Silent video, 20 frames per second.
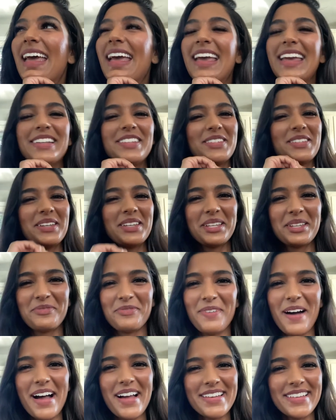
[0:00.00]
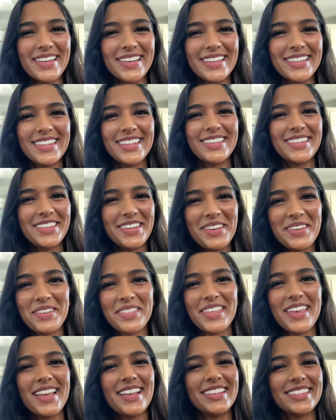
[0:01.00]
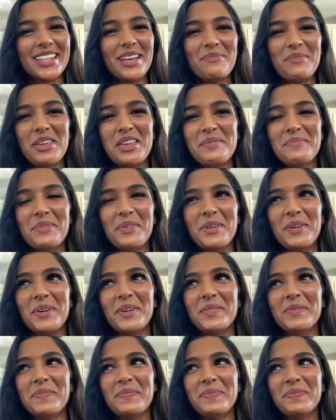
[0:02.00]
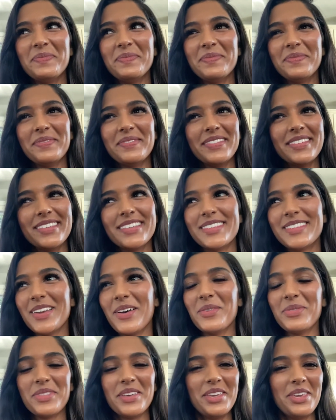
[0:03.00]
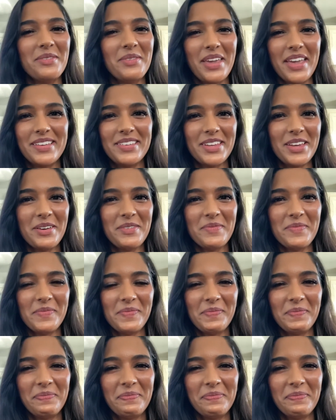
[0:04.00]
it's just fun to do things that people don't think you can do.